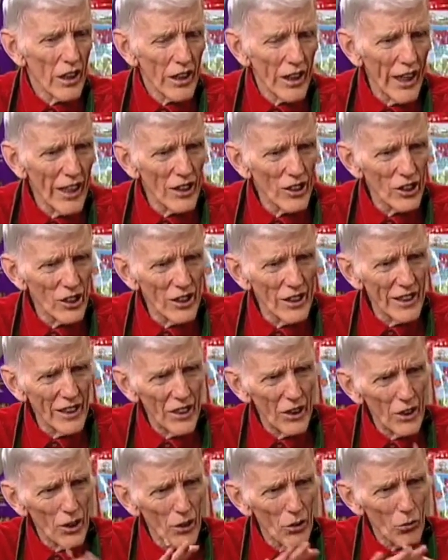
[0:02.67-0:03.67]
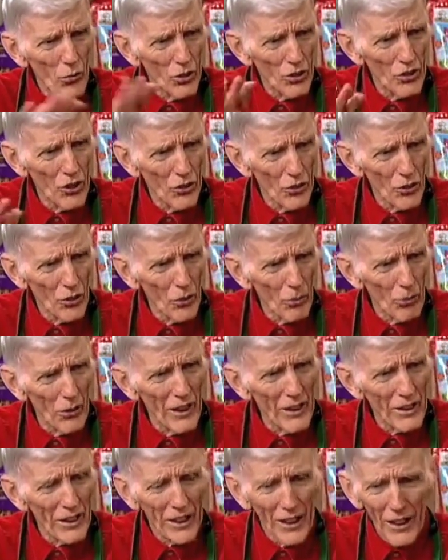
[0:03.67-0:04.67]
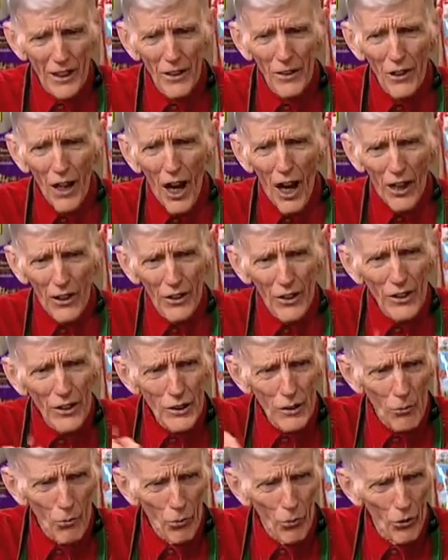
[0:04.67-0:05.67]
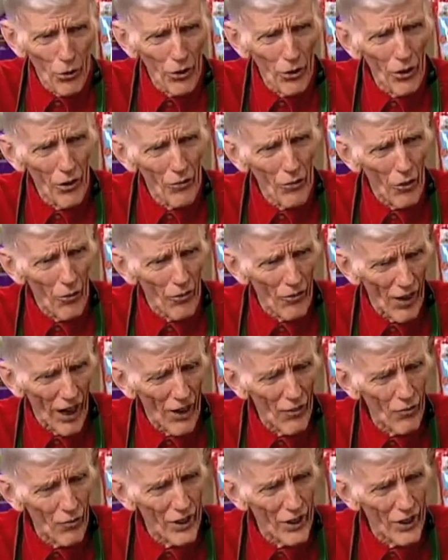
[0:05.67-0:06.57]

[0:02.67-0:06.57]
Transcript: kind of sneak into the woods a little bit to get in at least a border of about five